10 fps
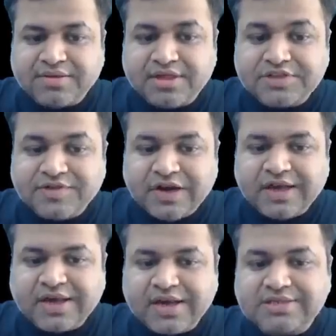this will
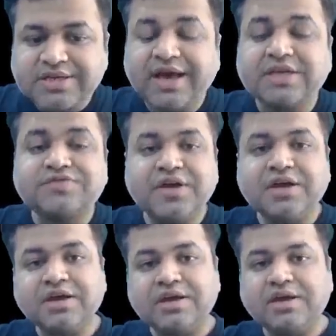decrease as we
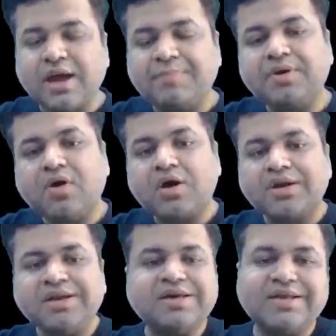kept on
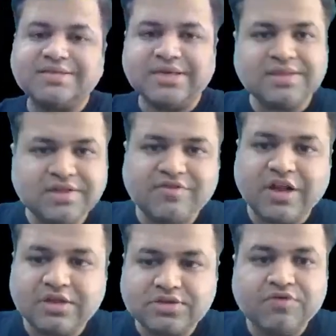increasing the
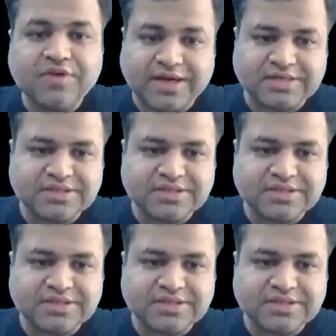values of x.